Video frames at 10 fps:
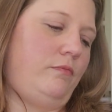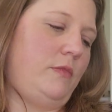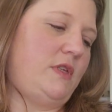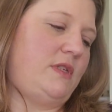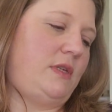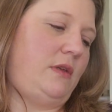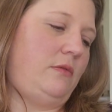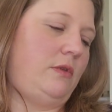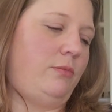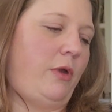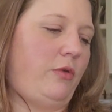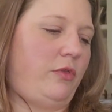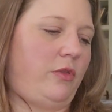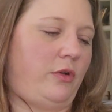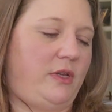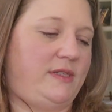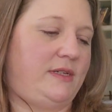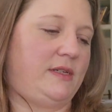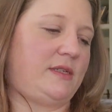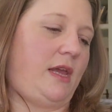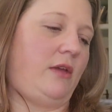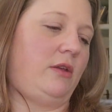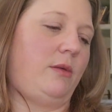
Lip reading: let's see, they're both 36 count, I